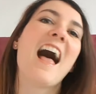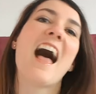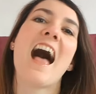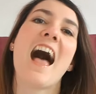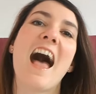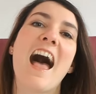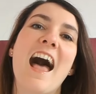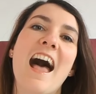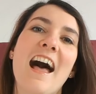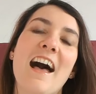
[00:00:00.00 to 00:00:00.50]

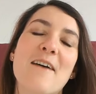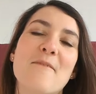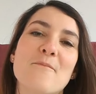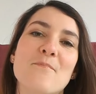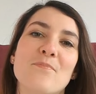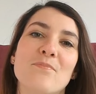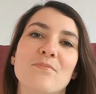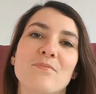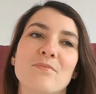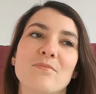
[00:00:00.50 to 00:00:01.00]

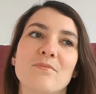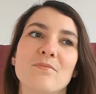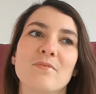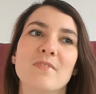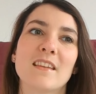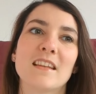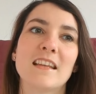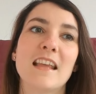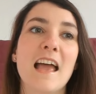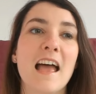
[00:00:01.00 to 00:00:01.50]

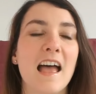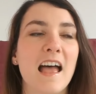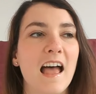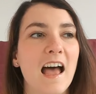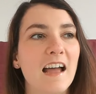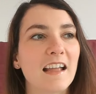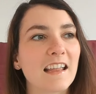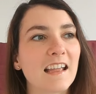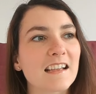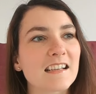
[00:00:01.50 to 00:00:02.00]
Yeah,
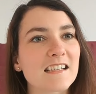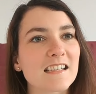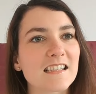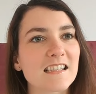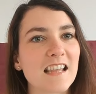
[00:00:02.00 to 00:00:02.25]
I guess